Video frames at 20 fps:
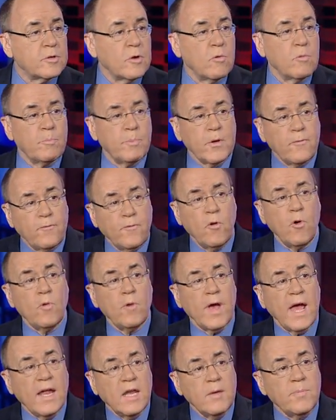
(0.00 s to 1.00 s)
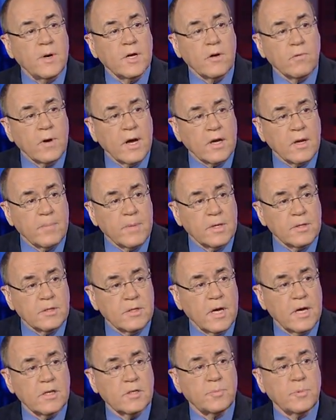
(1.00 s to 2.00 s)
So before anybody
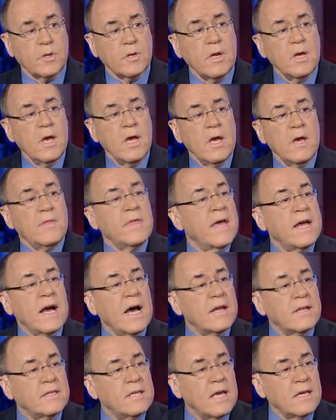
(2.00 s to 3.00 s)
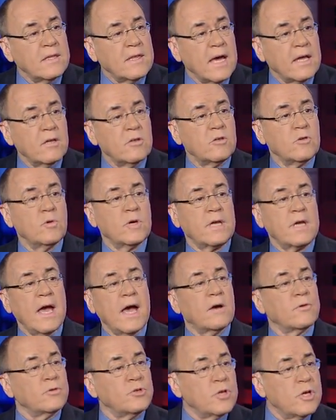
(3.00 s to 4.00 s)
recommends aspirin, they got to take that into
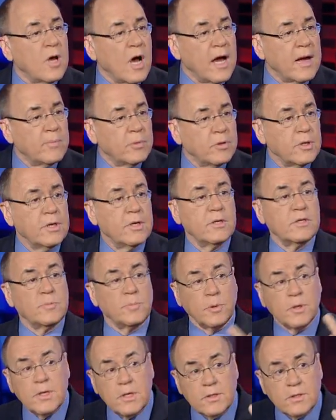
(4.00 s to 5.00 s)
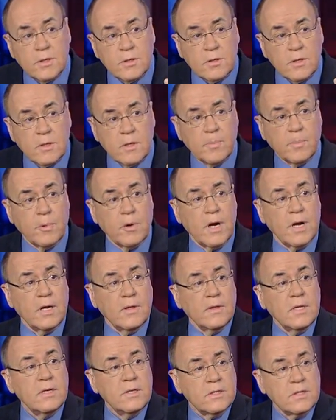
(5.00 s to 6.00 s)
account. GI bleeds, bleeds into the
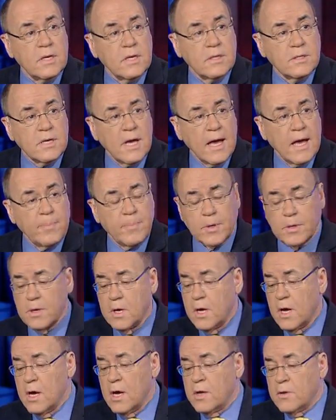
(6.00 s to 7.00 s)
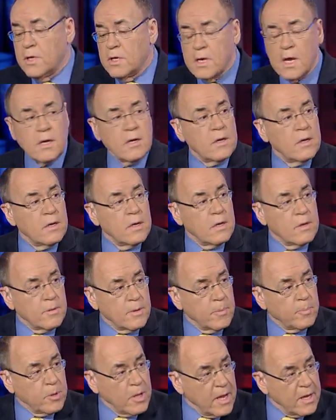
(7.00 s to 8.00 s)
brain. These things happen. Because it's a blood thinner,
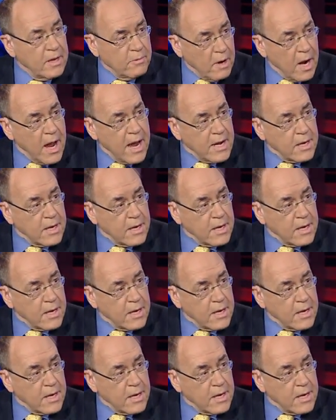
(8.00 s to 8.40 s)
right? The blood, right.